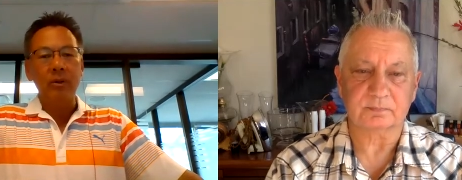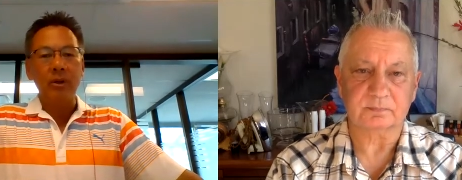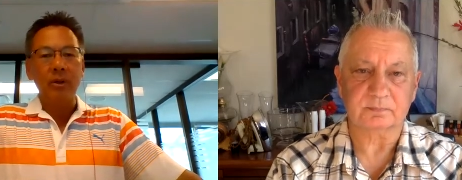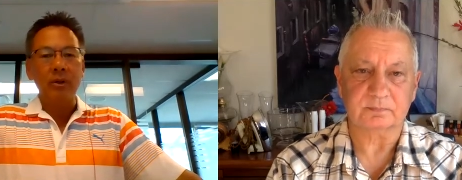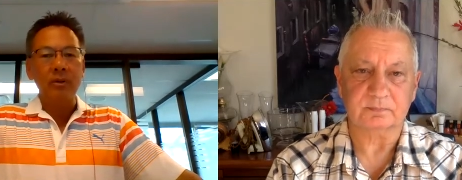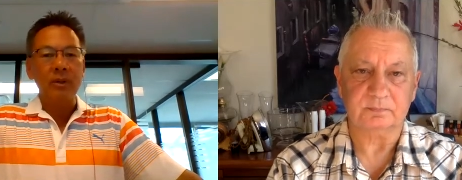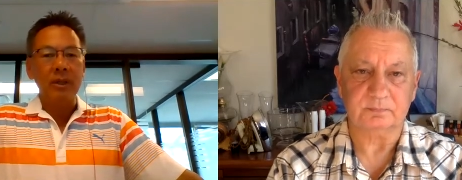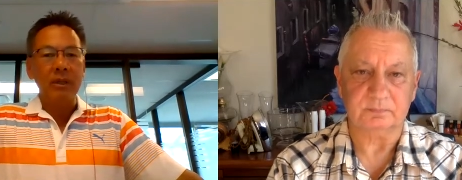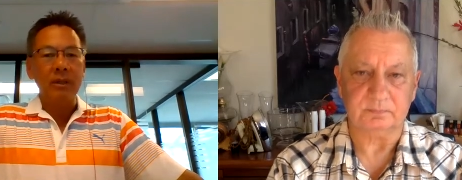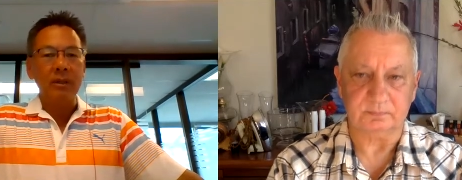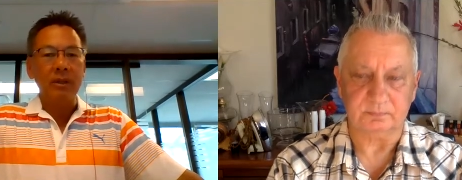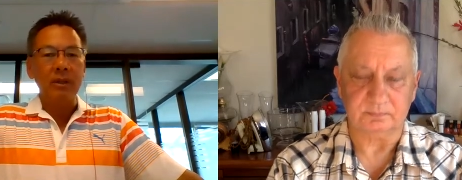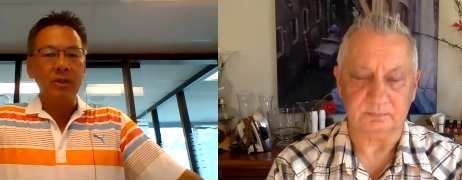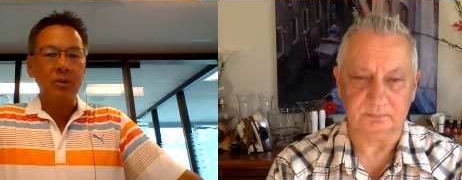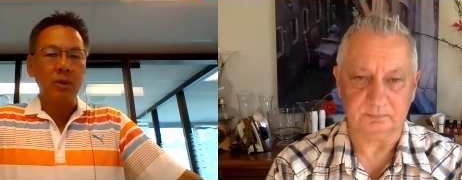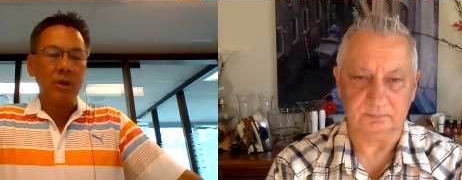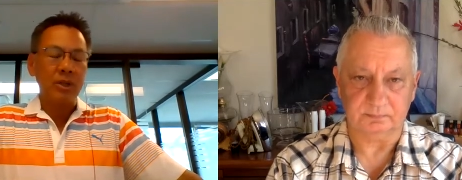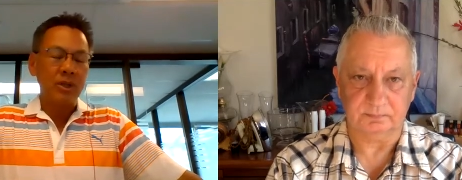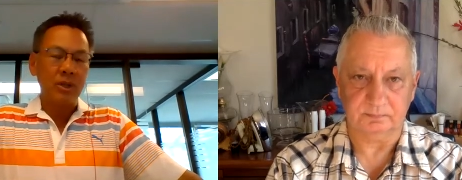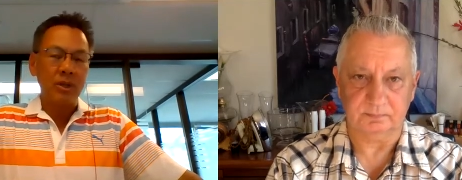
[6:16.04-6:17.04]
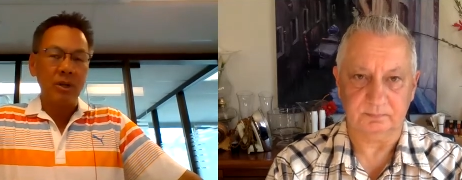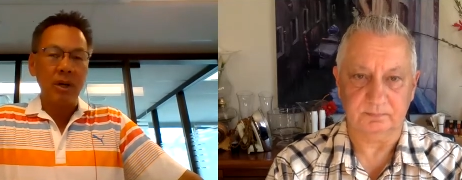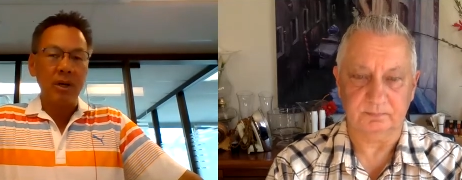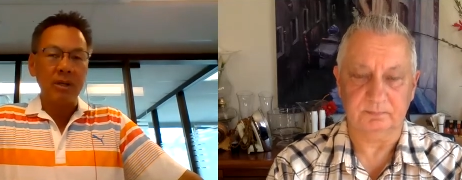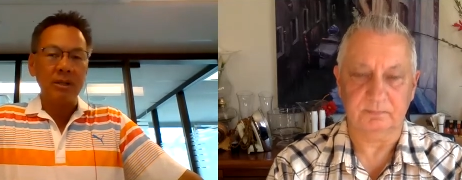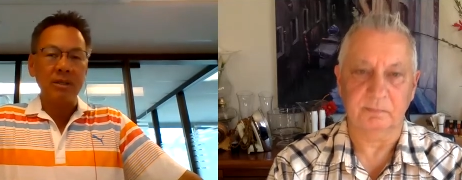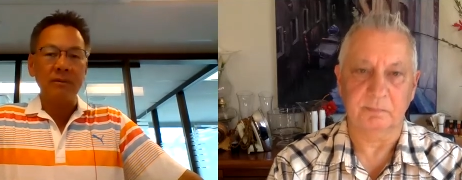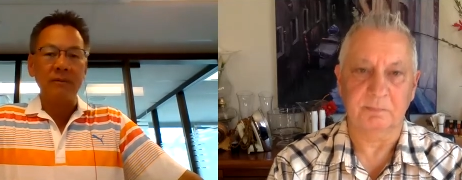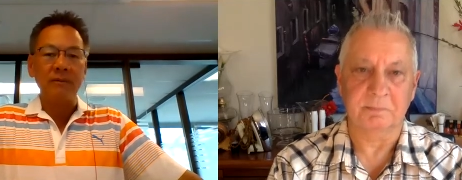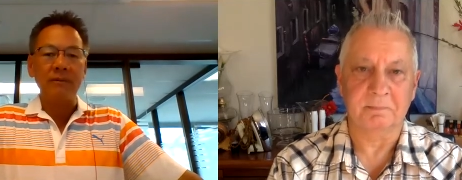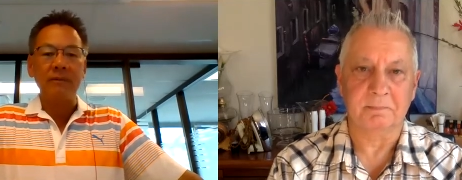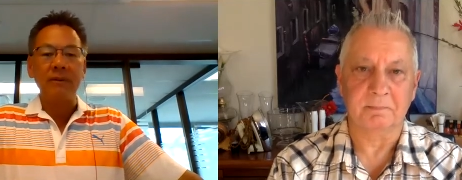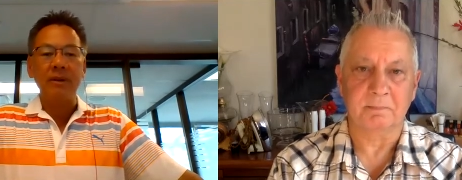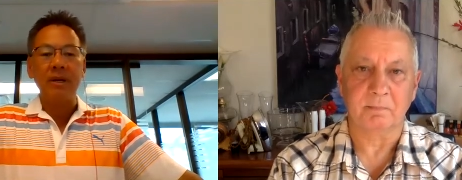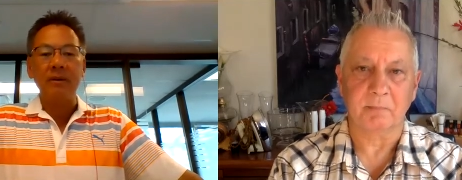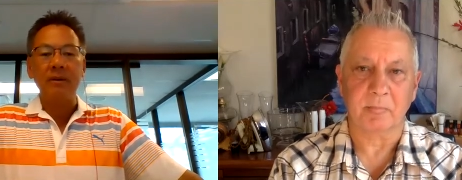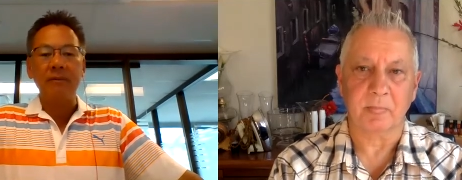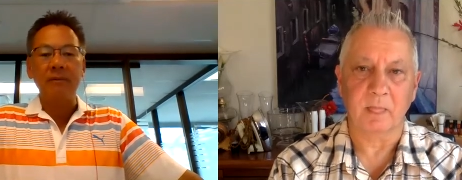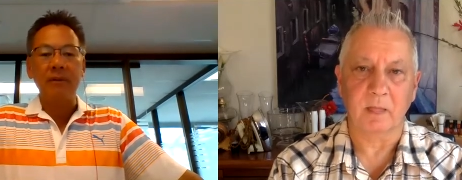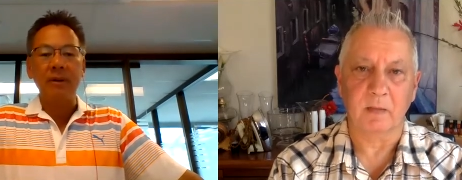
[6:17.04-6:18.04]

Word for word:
Speaker 1: heard that the construction costs have, have,